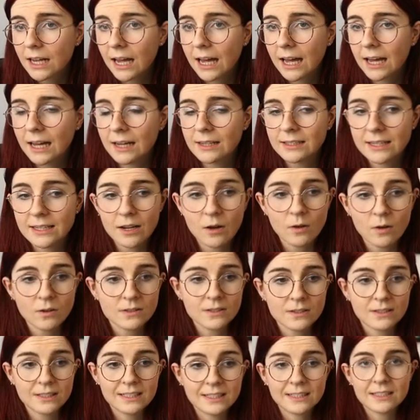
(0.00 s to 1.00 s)
Uh, they are
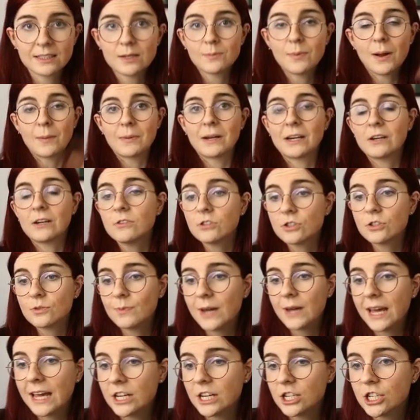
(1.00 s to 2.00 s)
also linked in a public Notion
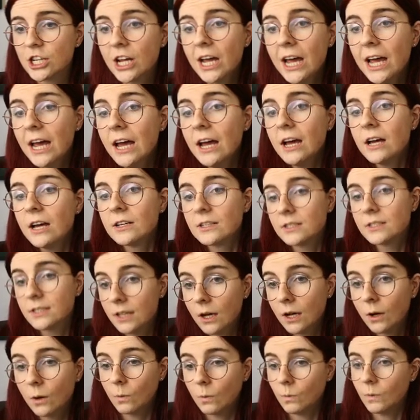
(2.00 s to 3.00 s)
page.
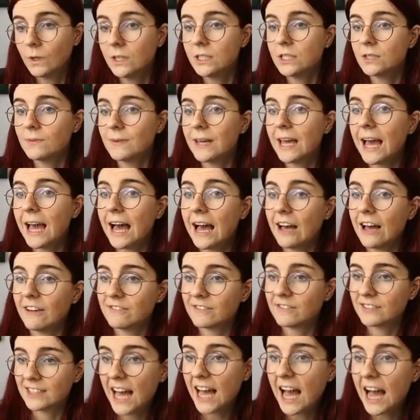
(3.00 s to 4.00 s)
So once we
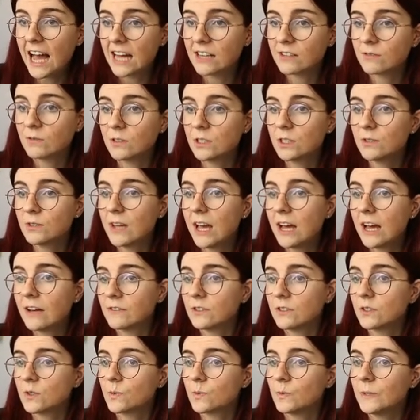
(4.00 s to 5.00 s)
have that, once we have
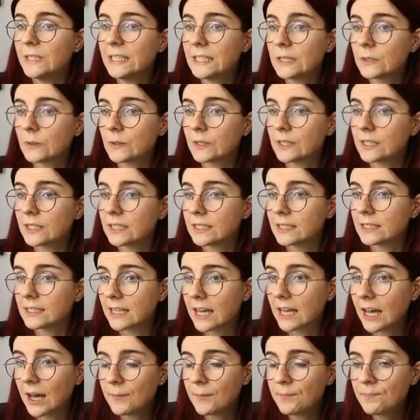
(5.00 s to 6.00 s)
those resources,
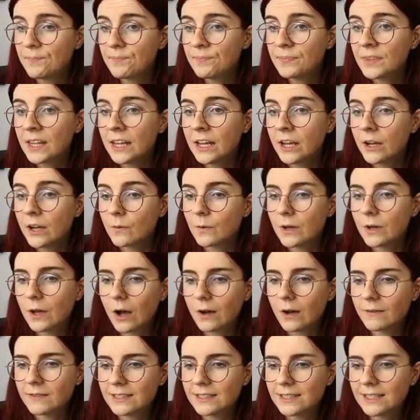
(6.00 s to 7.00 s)
yeah, we
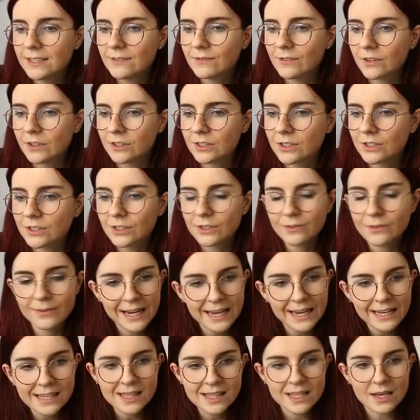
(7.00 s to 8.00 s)
obviously want to
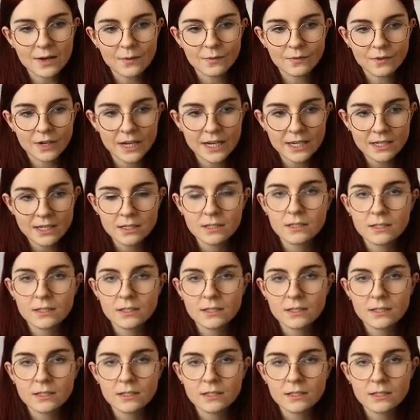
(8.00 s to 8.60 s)
create them, right?